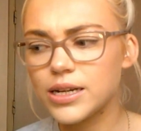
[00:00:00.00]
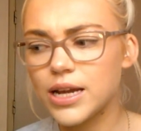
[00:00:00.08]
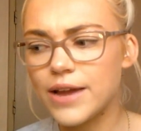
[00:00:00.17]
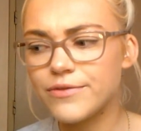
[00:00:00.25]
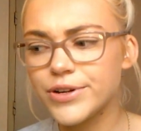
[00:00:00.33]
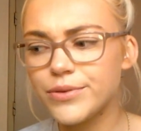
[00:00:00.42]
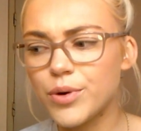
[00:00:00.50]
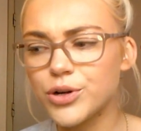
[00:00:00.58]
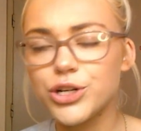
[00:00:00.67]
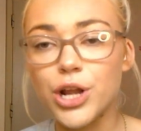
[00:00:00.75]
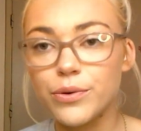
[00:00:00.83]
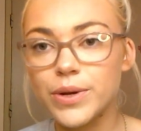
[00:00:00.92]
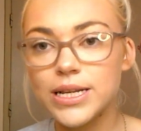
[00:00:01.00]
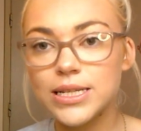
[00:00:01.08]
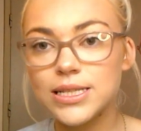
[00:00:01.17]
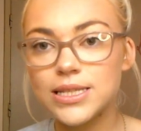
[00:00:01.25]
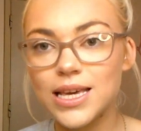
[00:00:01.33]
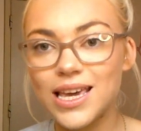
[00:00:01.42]
everyone
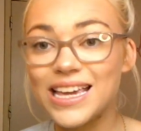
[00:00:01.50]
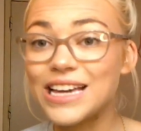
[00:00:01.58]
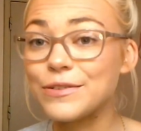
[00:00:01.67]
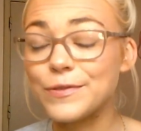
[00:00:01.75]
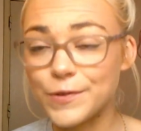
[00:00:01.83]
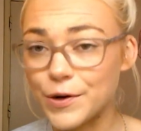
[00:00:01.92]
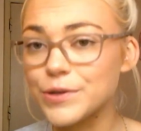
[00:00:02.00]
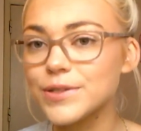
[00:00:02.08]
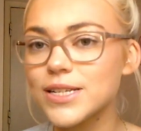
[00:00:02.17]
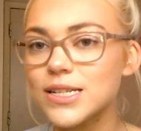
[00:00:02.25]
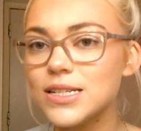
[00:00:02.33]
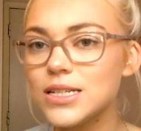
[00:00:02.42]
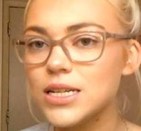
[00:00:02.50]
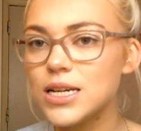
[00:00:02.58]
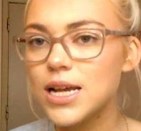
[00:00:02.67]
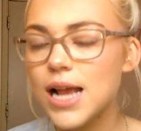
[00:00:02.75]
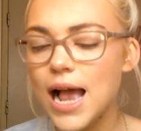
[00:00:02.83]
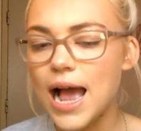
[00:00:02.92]
noticed that he had frozen
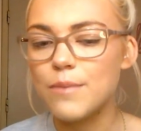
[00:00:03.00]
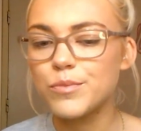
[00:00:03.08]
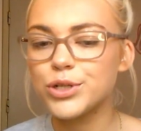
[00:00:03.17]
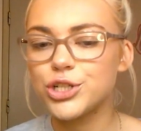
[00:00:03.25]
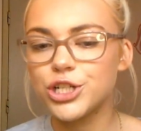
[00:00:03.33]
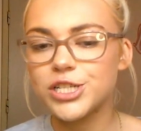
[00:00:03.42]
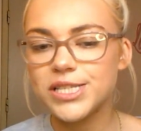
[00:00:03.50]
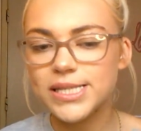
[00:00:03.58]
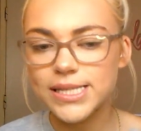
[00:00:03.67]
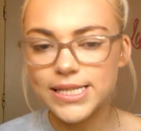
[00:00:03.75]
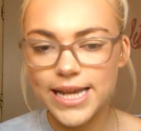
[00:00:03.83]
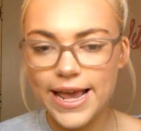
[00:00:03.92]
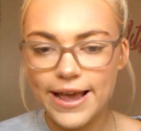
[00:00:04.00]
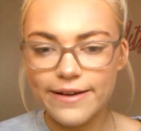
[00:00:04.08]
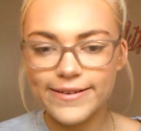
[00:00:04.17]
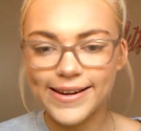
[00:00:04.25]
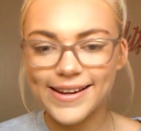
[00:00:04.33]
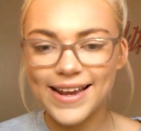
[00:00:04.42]
and was just
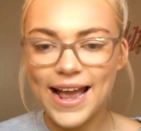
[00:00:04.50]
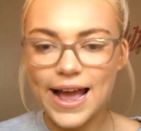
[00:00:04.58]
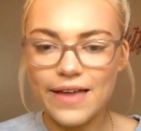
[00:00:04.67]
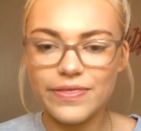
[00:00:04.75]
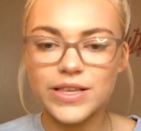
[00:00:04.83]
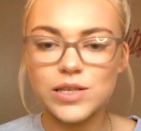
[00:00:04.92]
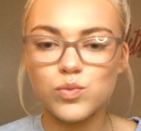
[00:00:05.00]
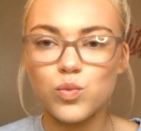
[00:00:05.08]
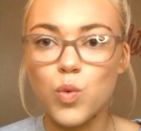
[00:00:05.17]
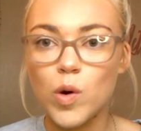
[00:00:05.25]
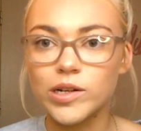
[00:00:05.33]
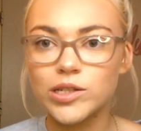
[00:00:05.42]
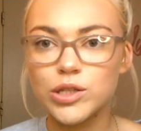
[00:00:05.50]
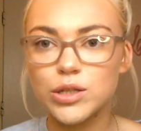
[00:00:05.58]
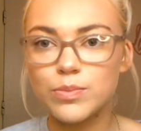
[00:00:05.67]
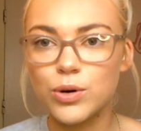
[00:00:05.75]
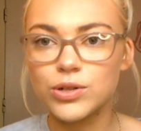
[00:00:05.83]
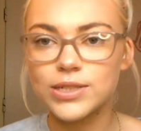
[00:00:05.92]
staring at this one
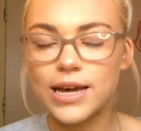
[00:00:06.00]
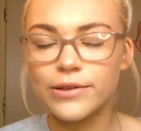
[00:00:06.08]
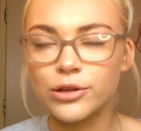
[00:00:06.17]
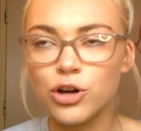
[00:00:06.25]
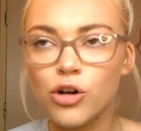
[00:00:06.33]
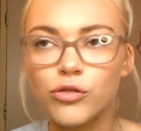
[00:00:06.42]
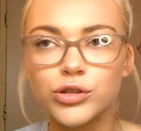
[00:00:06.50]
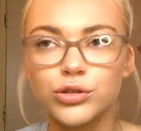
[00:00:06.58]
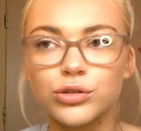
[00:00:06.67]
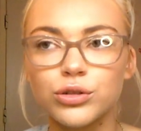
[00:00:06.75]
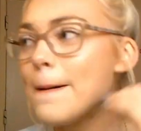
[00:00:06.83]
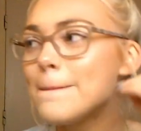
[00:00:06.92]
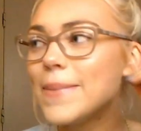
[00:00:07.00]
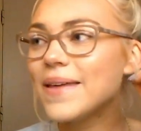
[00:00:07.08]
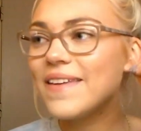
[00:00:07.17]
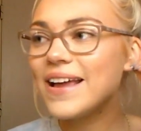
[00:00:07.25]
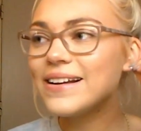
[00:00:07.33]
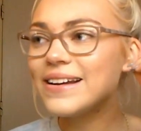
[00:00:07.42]
spot down the corridor. But
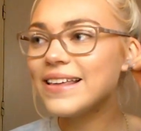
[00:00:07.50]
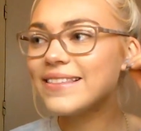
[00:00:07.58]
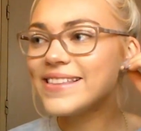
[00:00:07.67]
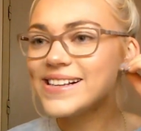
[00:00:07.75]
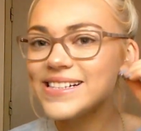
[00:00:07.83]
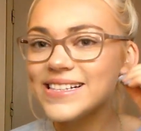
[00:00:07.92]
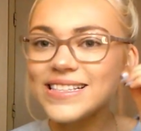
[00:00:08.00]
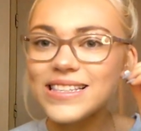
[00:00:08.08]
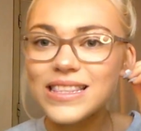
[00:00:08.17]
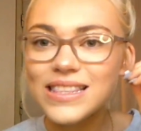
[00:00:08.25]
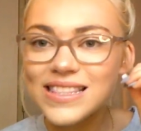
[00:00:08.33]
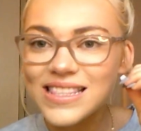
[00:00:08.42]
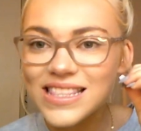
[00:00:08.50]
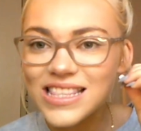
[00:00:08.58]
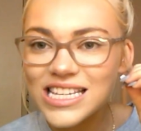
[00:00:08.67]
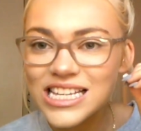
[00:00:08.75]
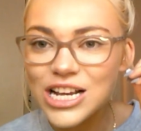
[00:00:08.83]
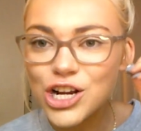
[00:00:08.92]
then this is
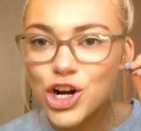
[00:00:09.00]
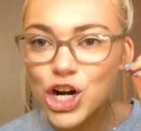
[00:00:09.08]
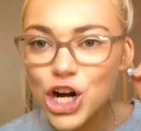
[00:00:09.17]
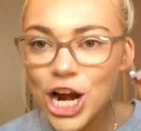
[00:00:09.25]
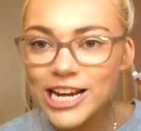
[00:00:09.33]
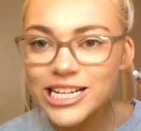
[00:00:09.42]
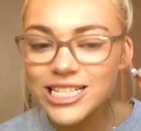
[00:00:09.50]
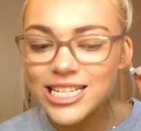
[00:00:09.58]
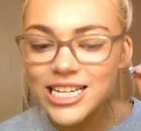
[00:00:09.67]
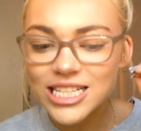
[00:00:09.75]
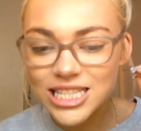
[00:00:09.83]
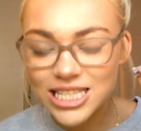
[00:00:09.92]
the craziest